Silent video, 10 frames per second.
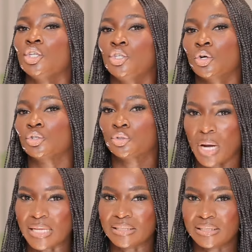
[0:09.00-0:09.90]
your
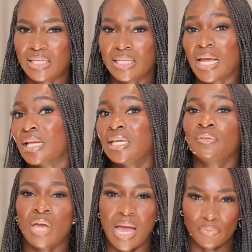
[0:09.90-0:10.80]
dry skin, and
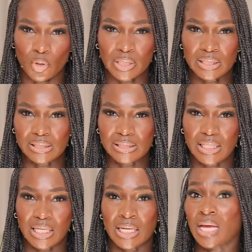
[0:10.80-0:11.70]
if you have oily
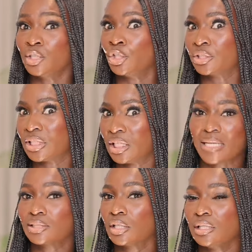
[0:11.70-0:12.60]
skin and your skin
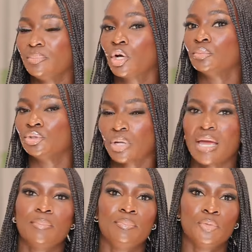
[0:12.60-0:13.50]
has suddenly become
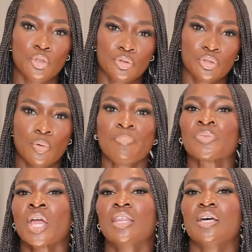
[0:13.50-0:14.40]
dry due to
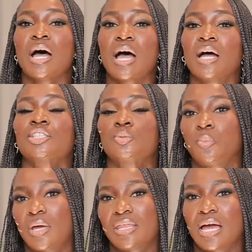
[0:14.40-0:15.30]
the harsh
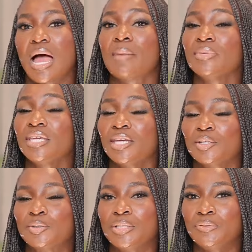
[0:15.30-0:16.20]
weather, I'm
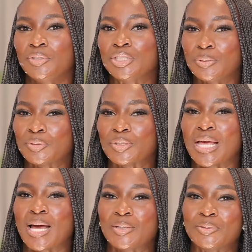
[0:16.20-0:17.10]
here to give you tips on
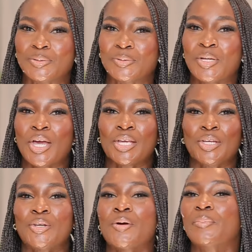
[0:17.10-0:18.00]
how to,
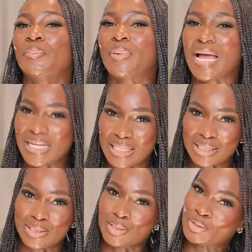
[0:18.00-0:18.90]
you know,
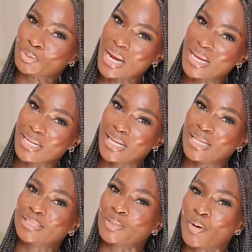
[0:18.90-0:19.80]
banish the
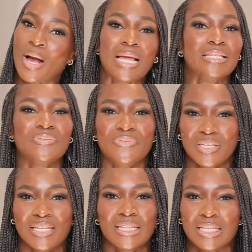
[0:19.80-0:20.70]
dryness or
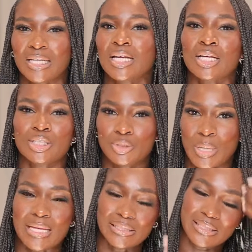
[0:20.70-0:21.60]
alleviate the
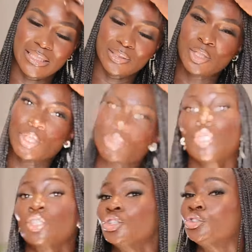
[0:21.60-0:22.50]
dry skin,
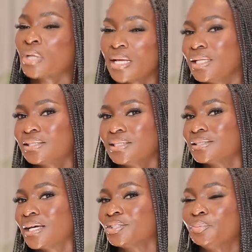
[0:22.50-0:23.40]
because dryness
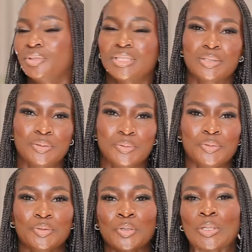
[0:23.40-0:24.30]
is attributed to,
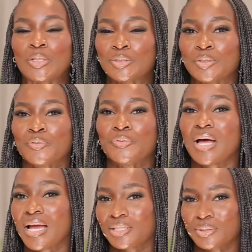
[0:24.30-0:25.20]
you know, loss of
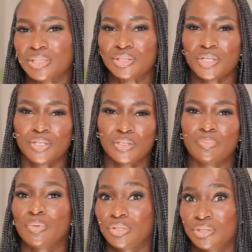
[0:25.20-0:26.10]
hydration,
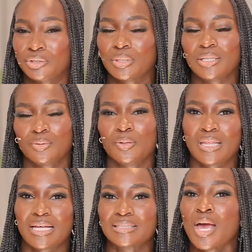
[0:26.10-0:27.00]
moisture and all that.